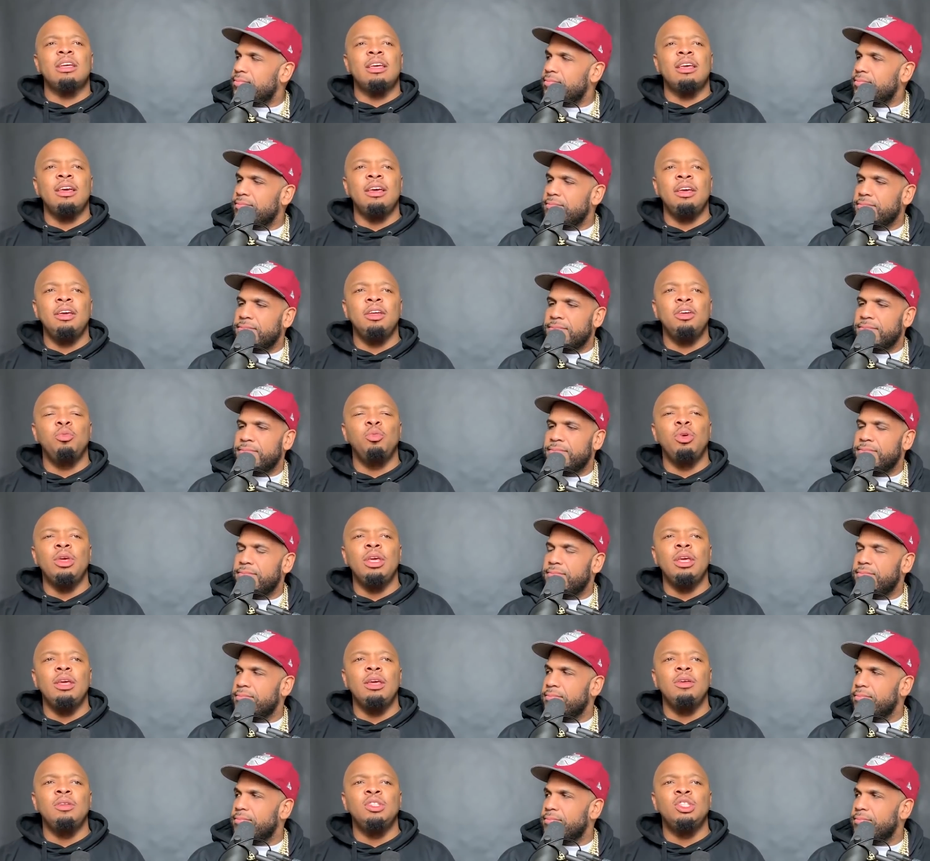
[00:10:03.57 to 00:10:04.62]
Speaker 1: kid,
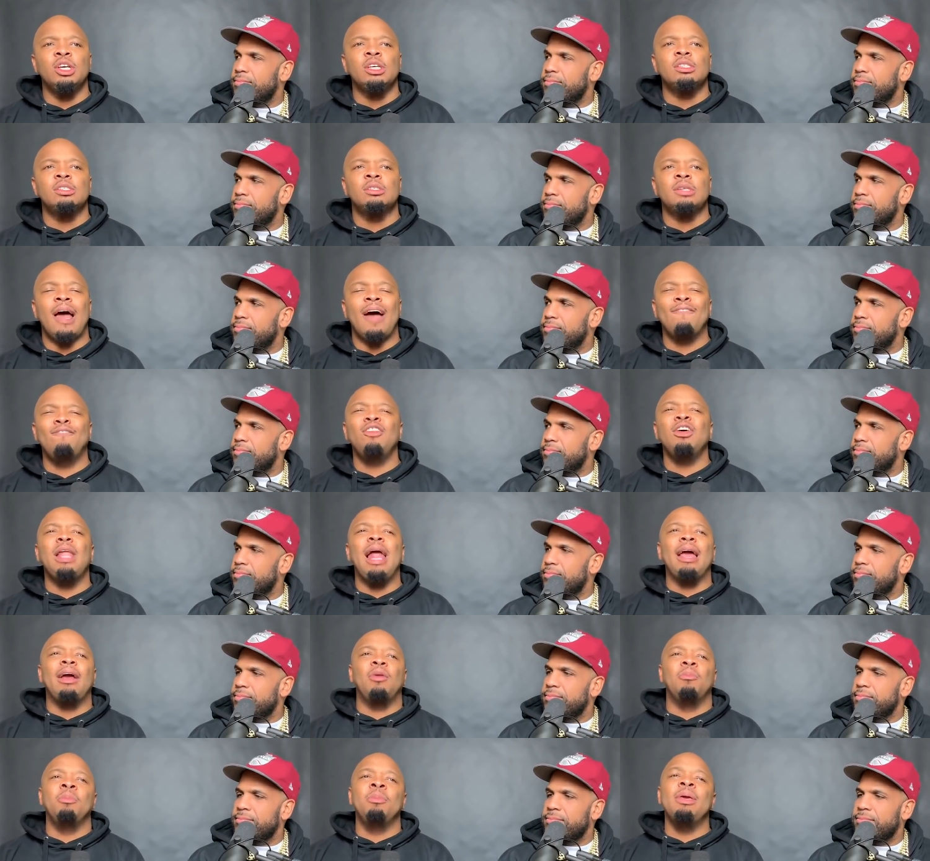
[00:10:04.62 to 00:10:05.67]
we just I feel
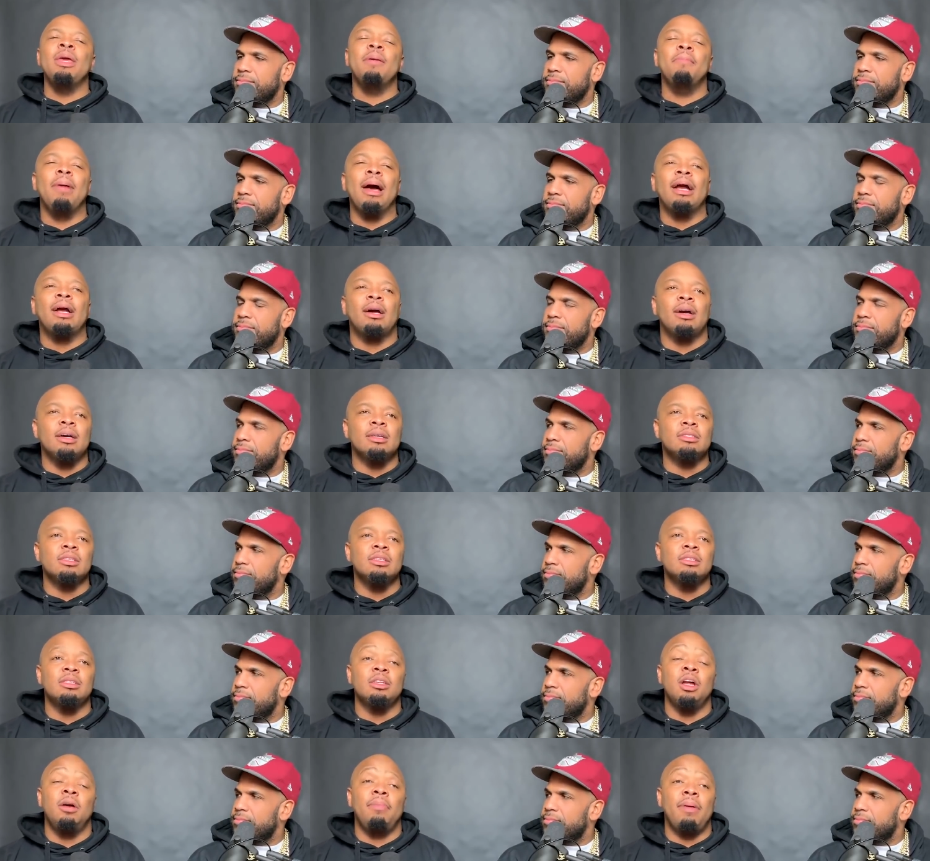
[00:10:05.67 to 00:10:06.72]
like me and my
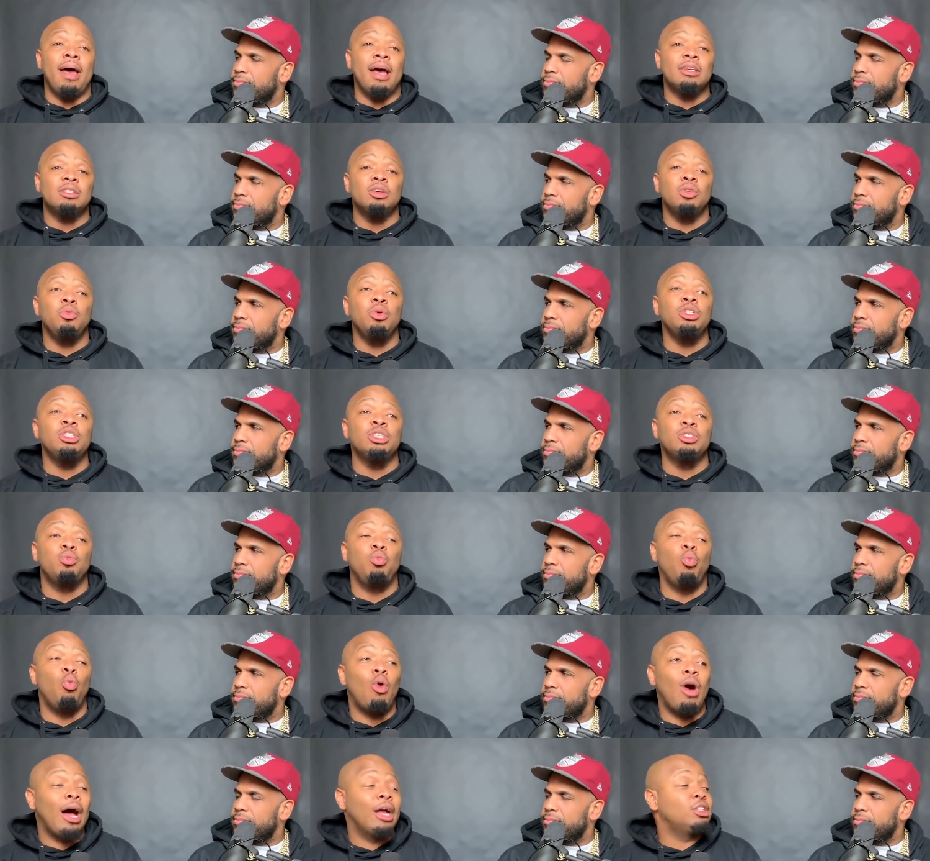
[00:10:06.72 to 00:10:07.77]
cousins in El Paso, we just
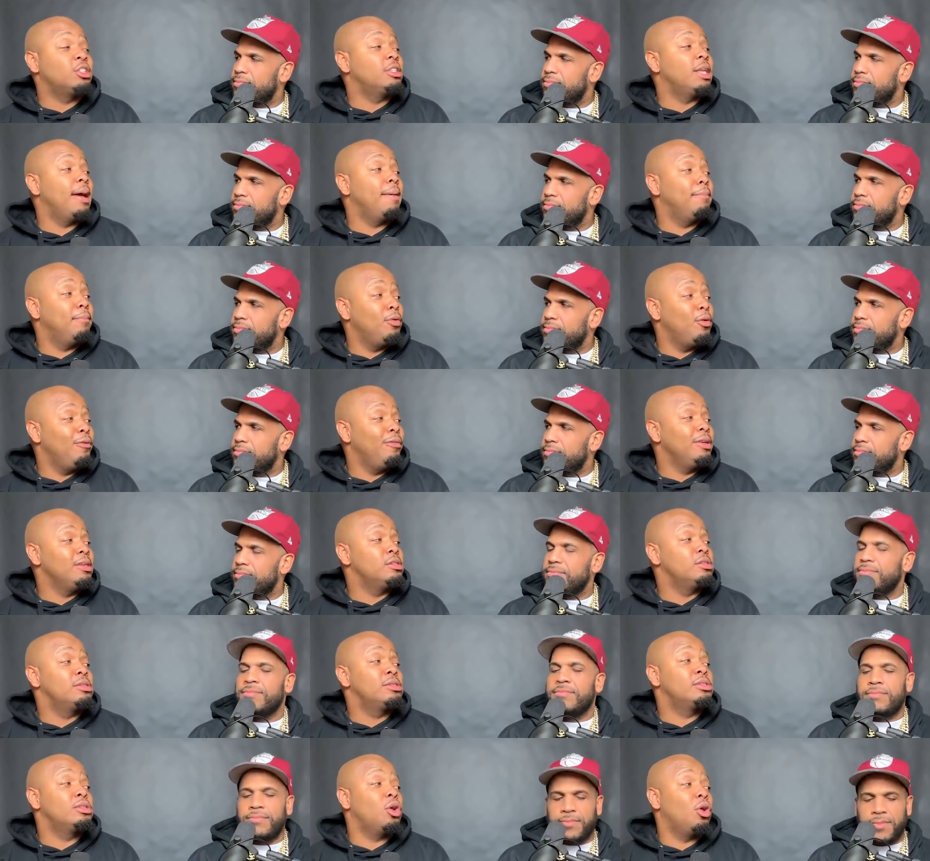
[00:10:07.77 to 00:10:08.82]
watched that movie
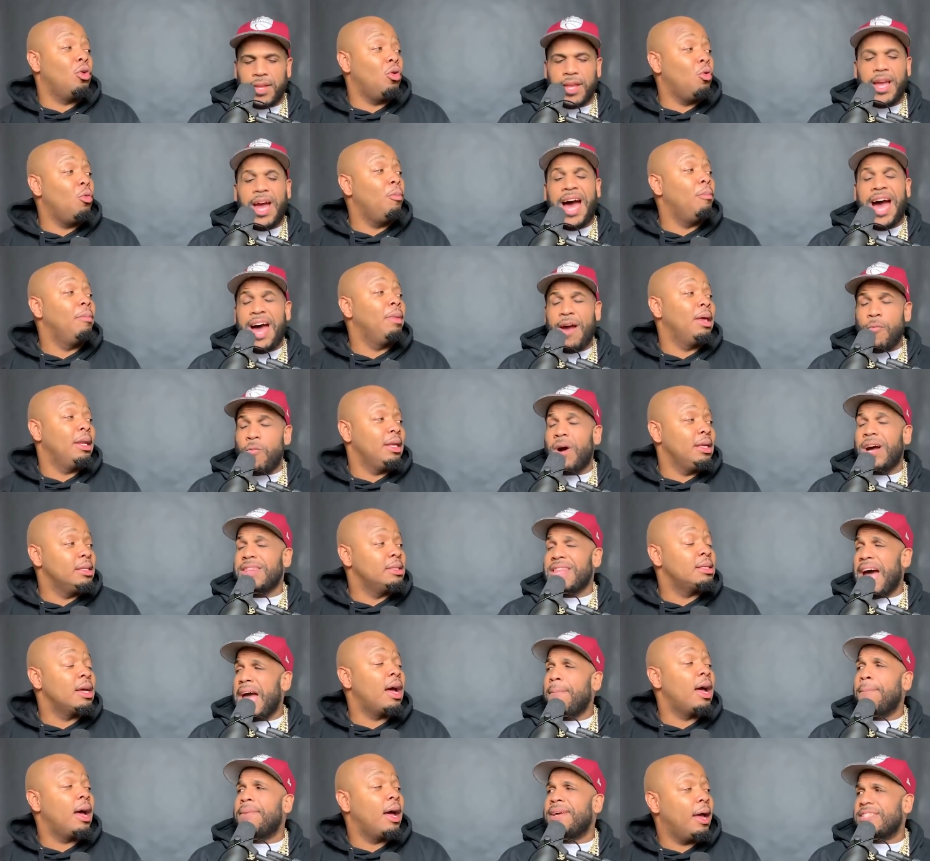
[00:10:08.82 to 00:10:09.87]
so I wa-
Speaker 2: times.
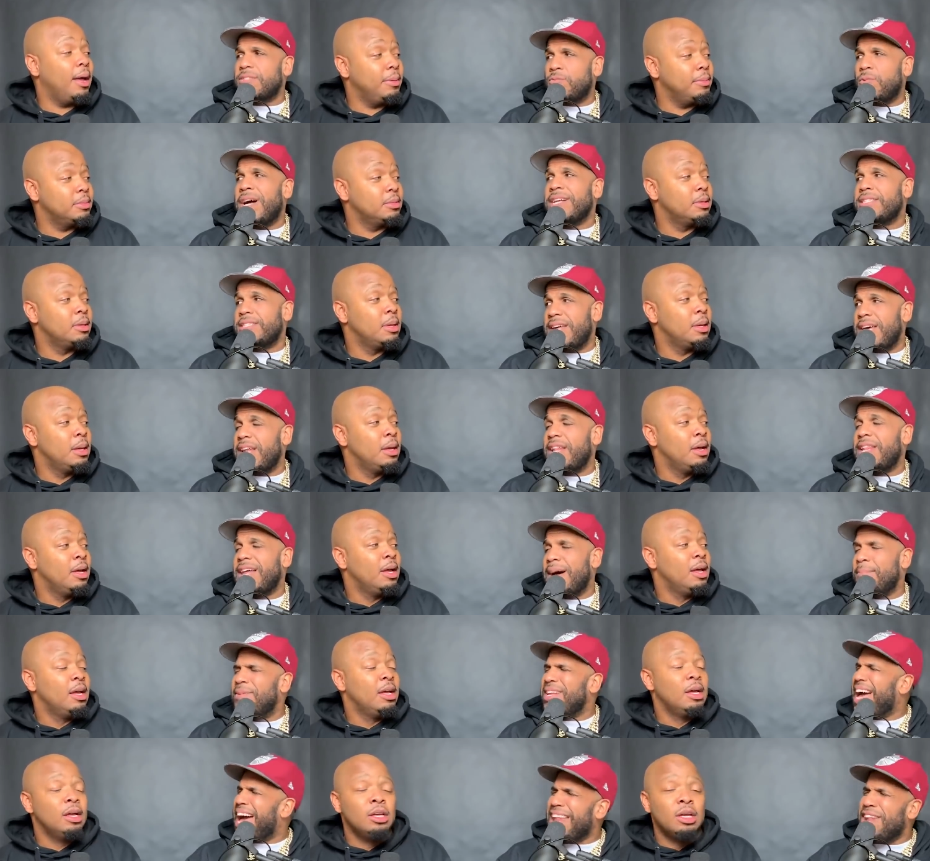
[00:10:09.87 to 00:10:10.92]
I binge watched that a
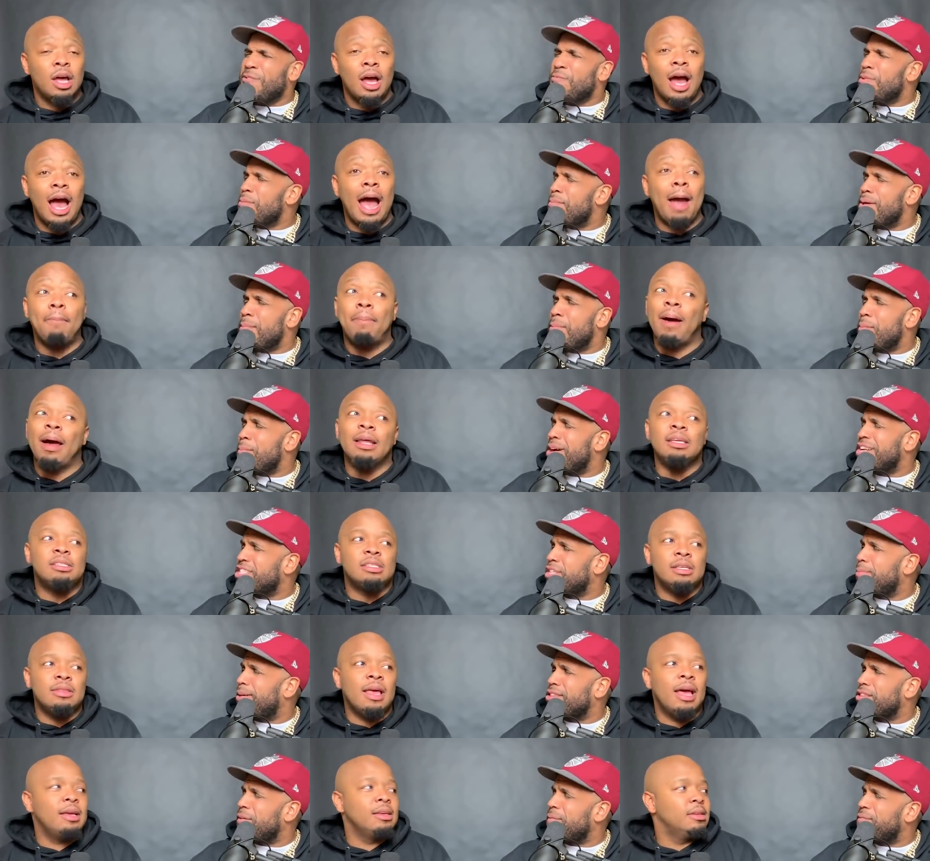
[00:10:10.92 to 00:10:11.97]
lot, but I don't remember I much
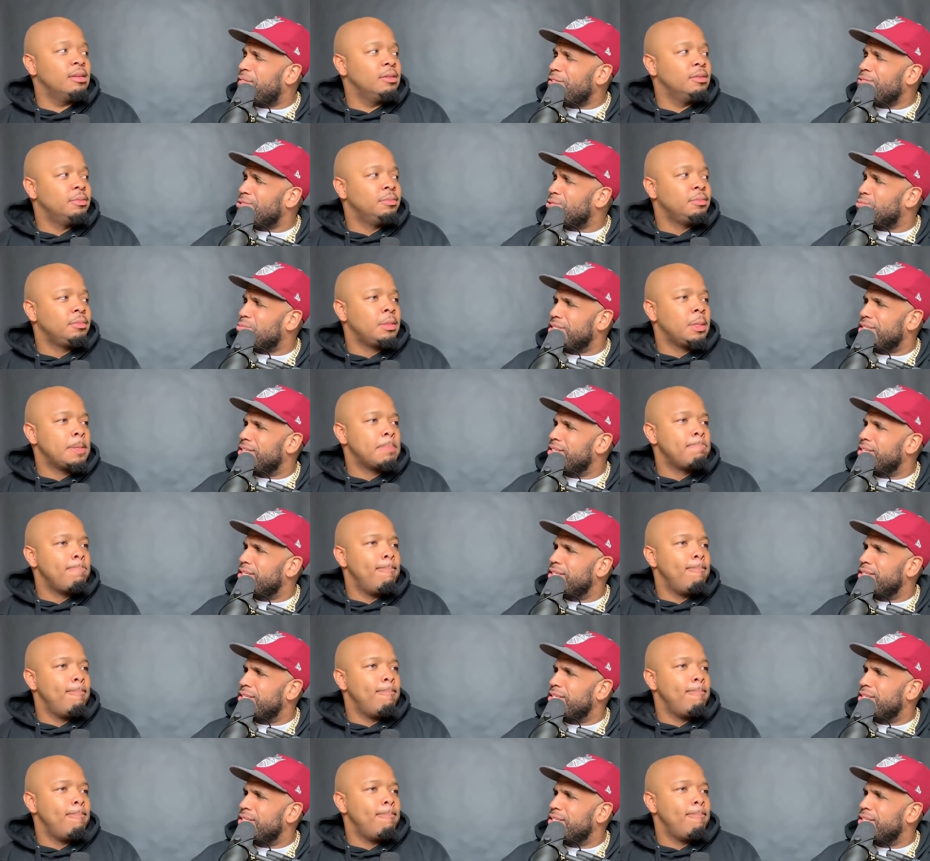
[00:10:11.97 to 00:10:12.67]
about that. the first one.